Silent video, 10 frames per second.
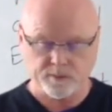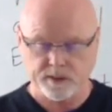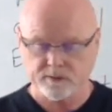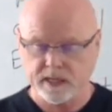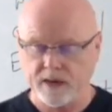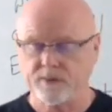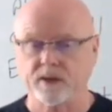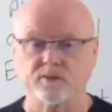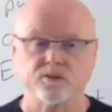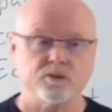things,
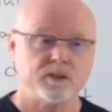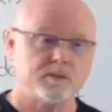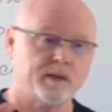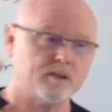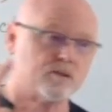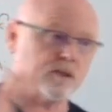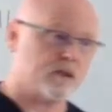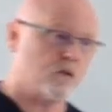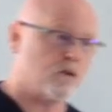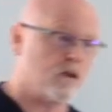caveats that you need to make sure that
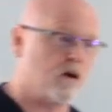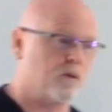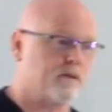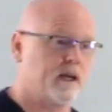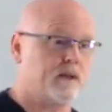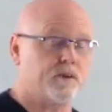go along with that.